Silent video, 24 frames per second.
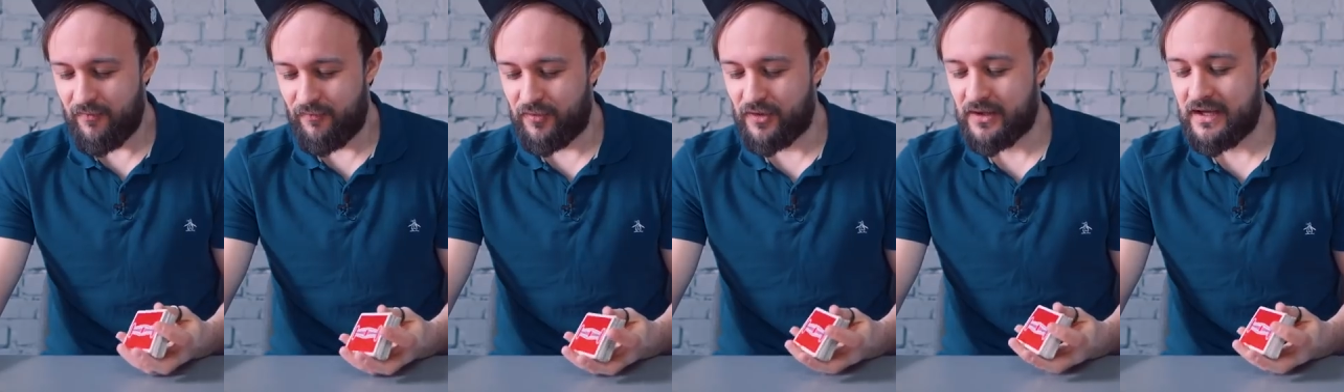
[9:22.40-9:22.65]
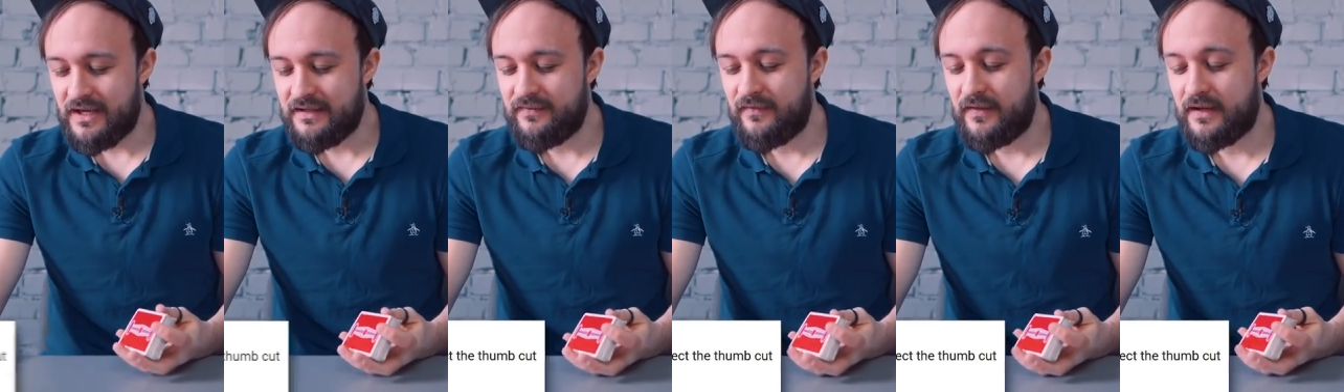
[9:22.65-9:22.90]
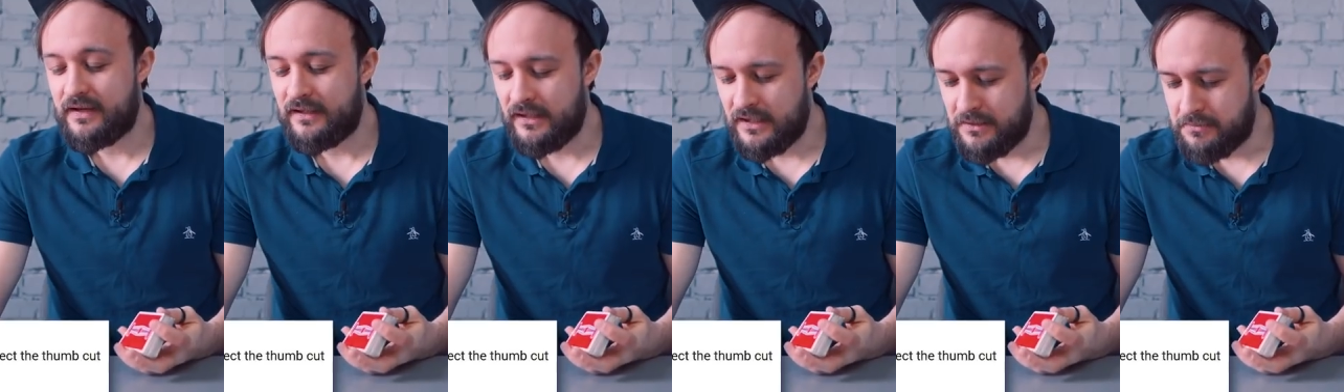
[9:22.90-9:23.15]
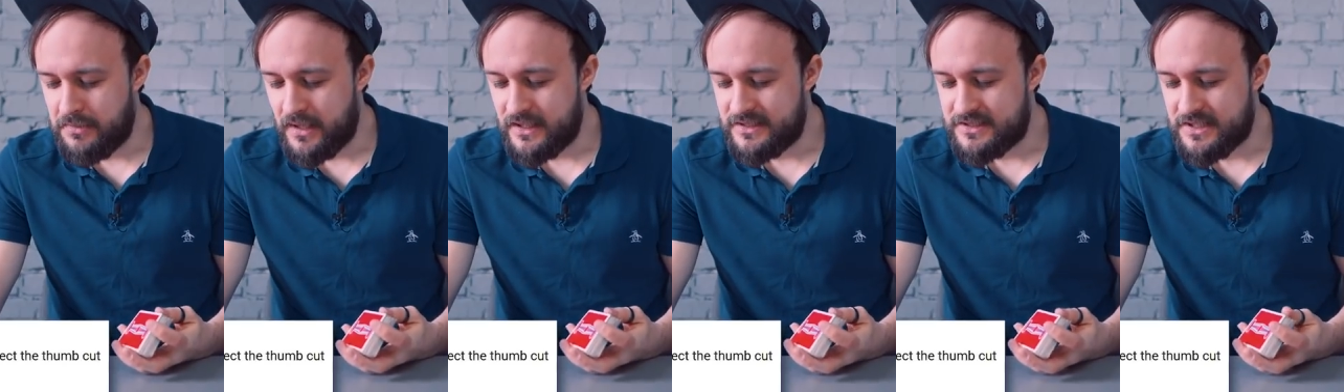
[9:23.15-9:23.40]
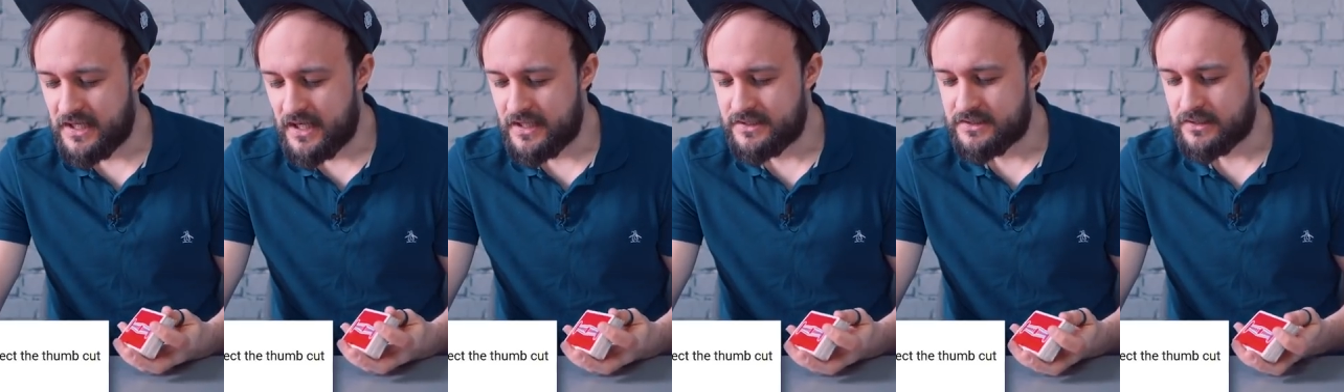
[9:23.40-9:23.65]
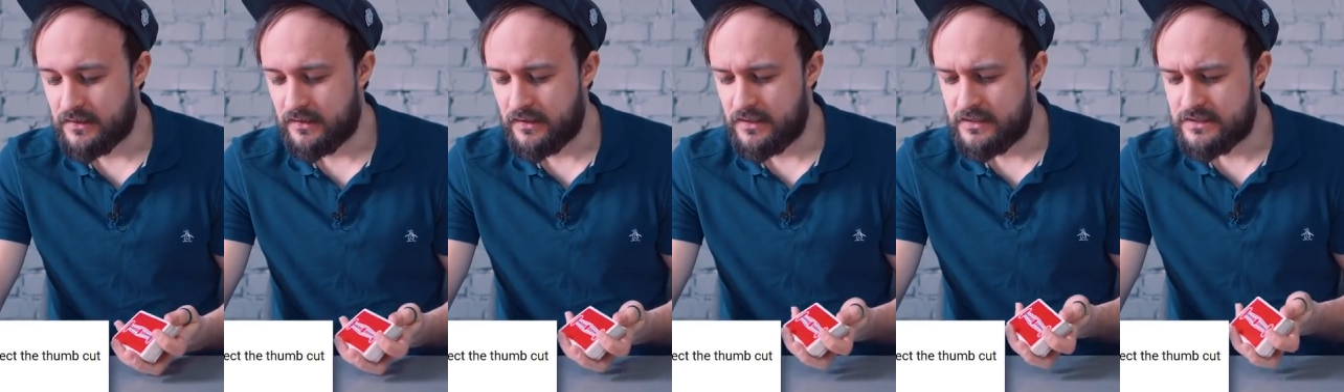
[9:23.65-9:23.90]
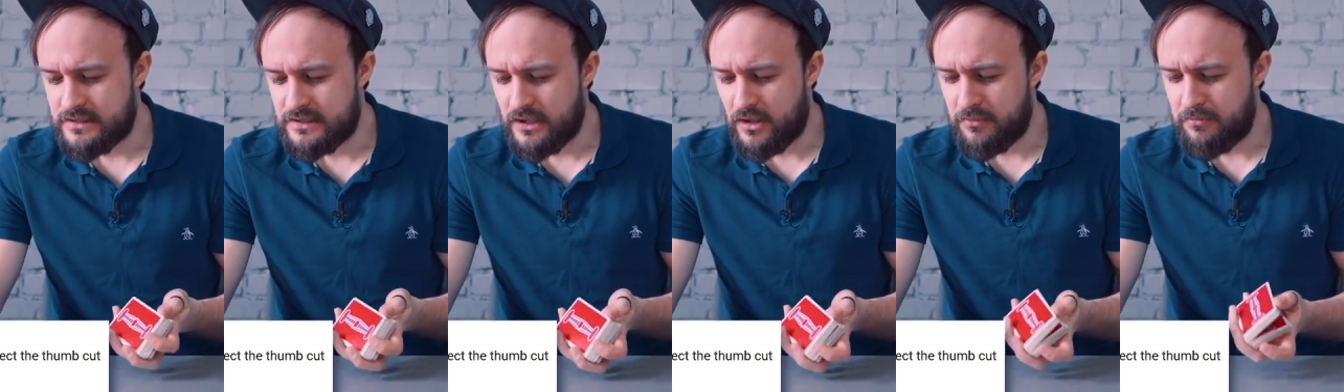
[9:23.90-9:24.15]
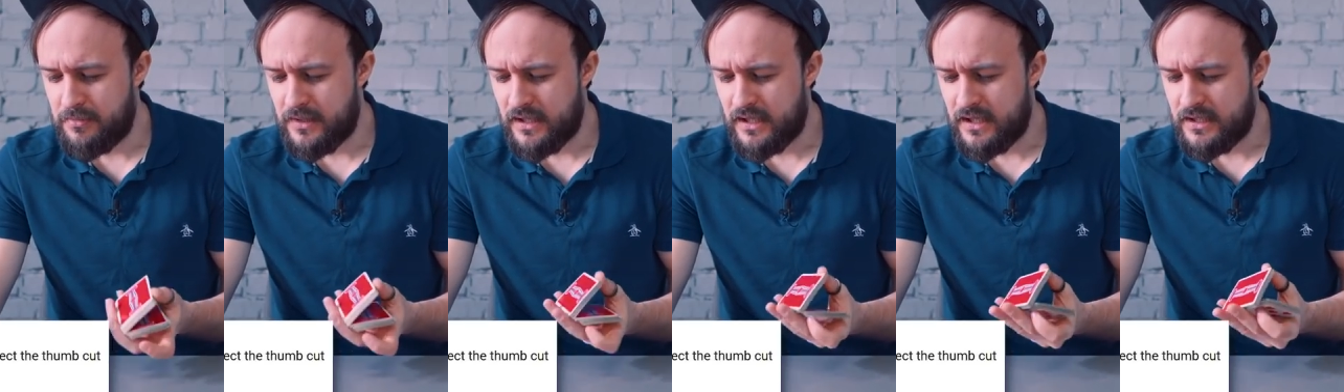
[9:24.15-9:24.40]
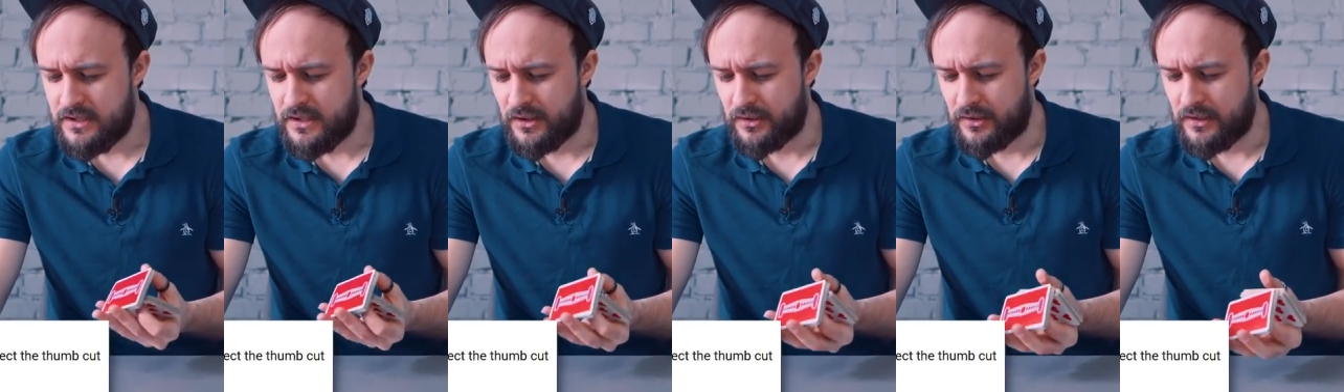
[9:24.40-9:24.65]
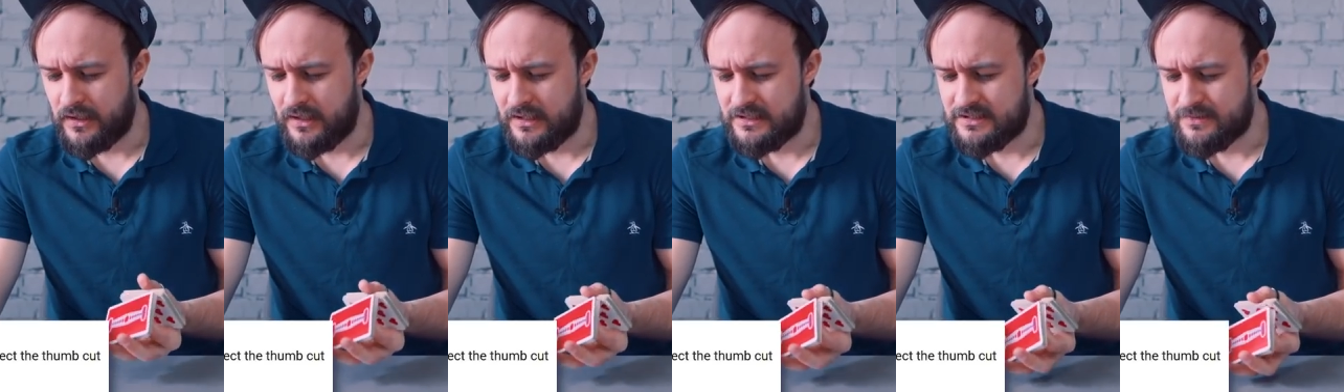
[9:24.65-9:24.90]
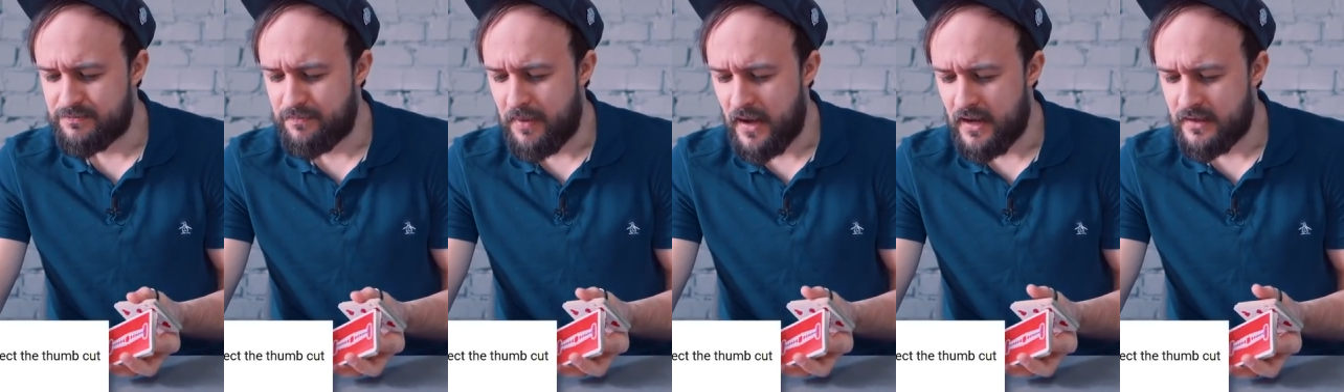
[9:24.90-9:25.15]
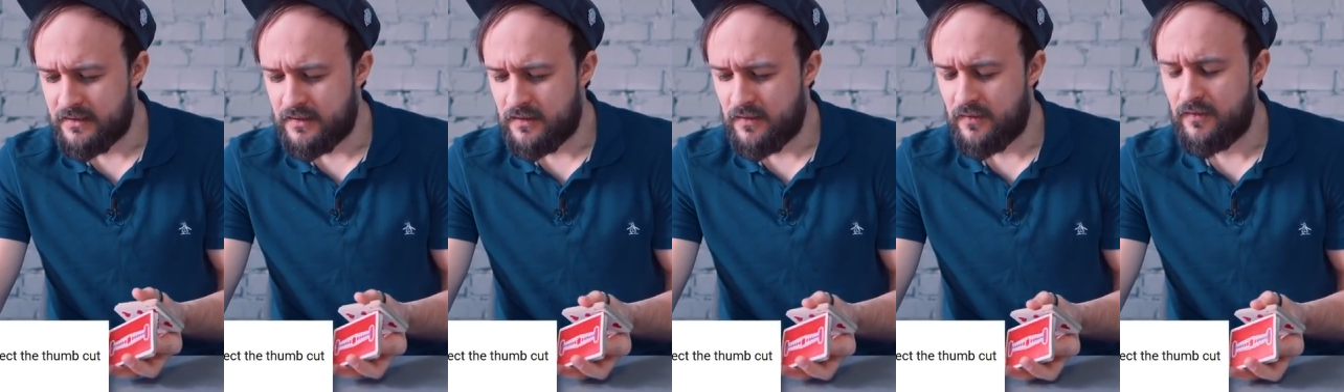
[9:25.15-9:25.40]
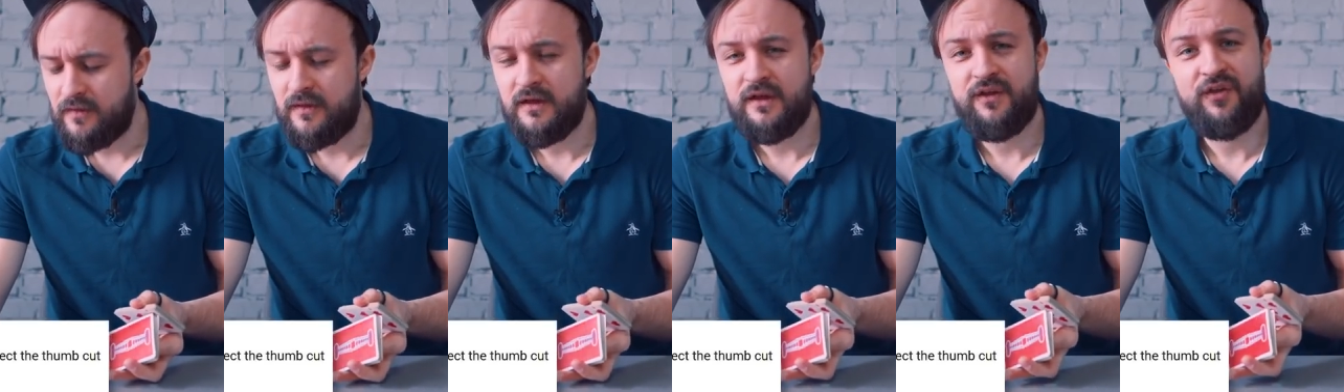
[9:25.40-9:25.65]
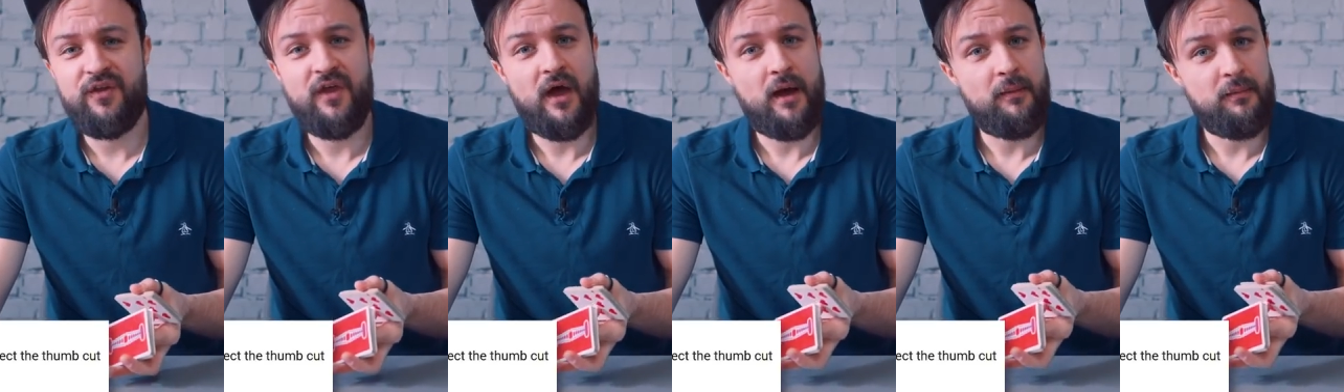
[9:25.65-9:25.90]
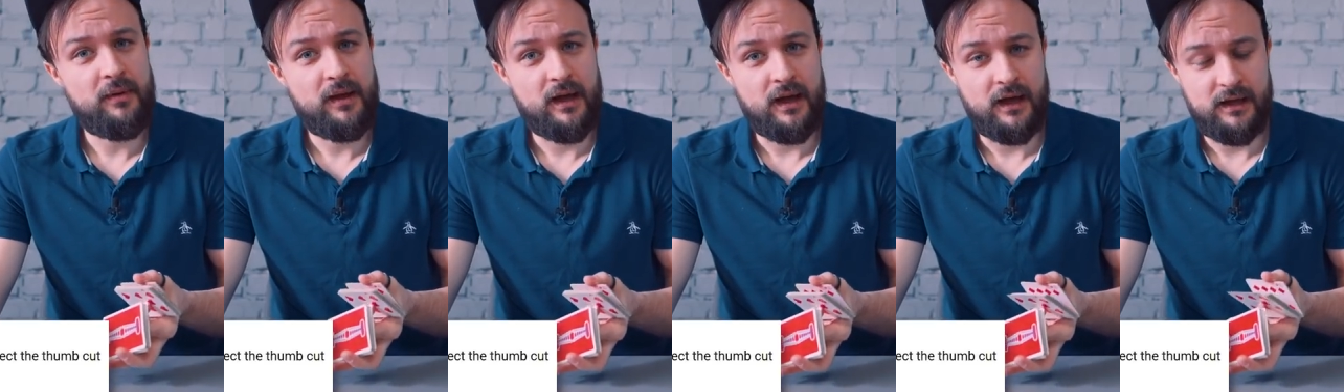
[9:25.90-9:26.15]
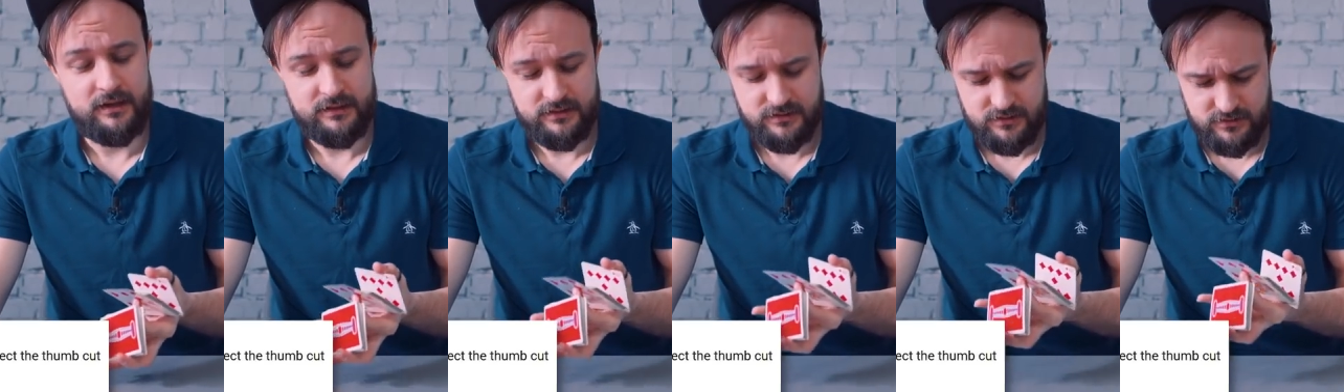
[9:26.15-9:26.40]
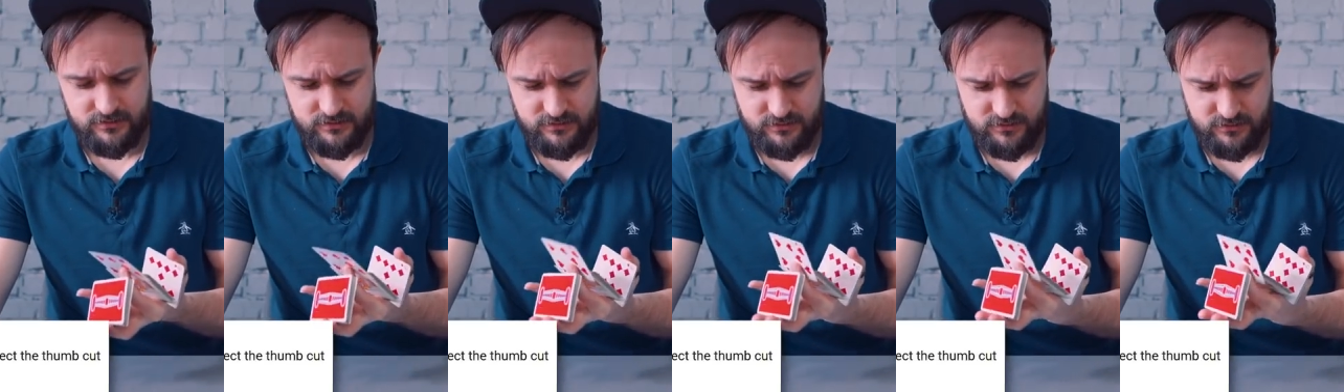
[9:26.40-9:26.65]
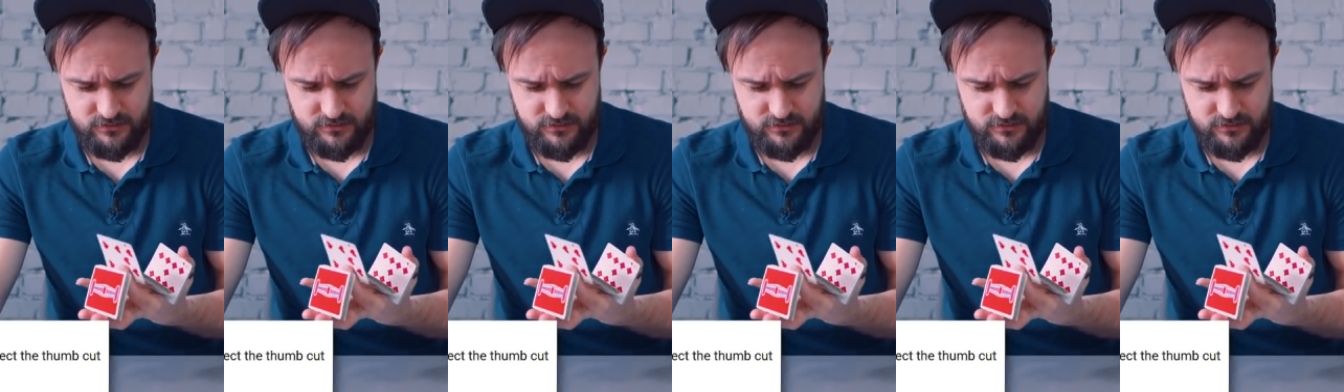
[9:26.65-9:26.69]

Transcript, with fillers: Forget the clickbait title, it's not beginner, expect the thumb cut.